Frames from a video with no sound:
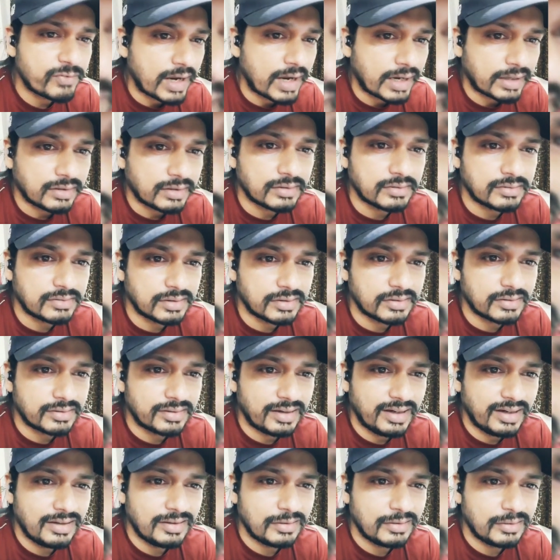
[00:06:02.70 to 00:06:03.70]
factors here,
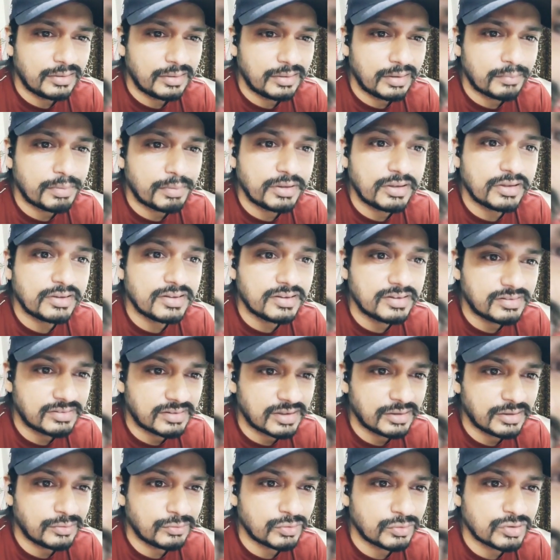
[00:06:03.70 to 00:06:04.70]
right? But the
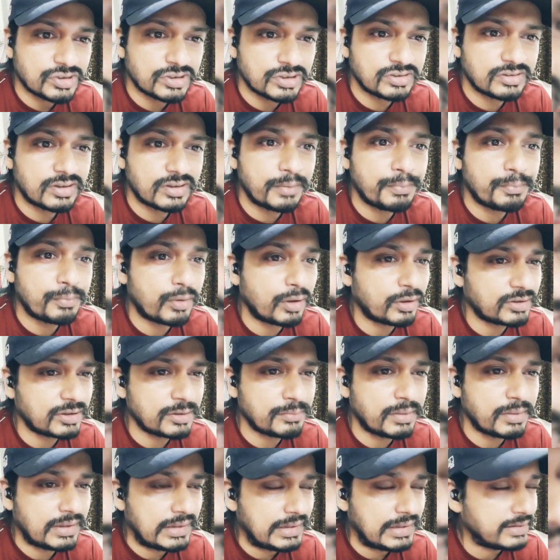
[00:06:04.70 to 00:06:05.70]
distance, which is
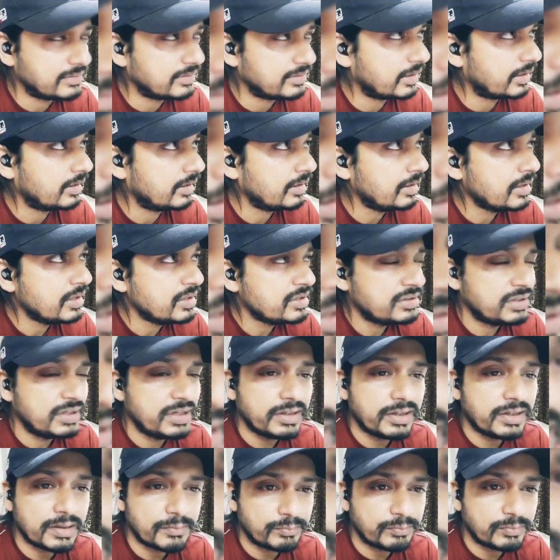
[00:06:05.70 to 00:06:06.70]
approximately say
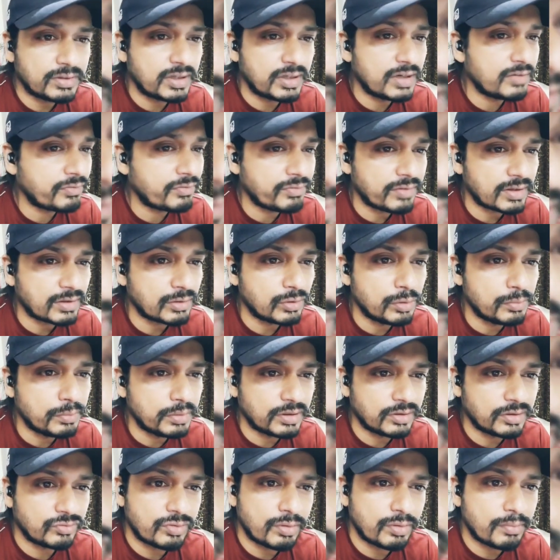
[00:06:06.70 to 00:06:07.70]
350
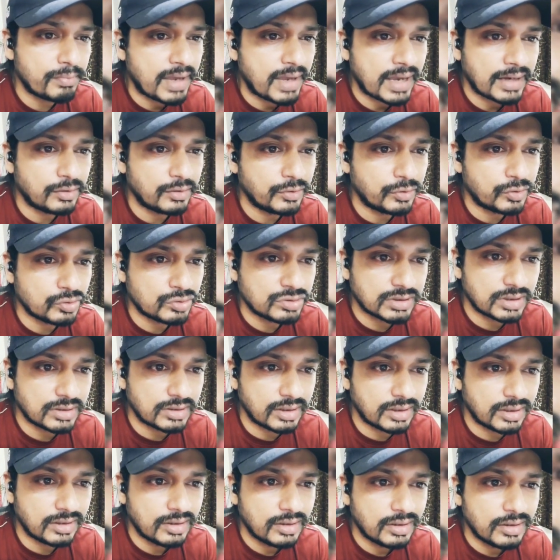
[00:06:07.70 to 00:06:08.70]
kilometers from Bangalore to
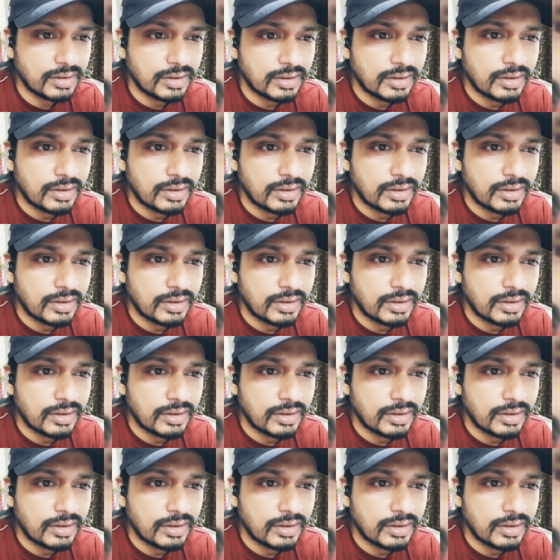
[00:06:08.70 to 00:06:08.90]
Chennai,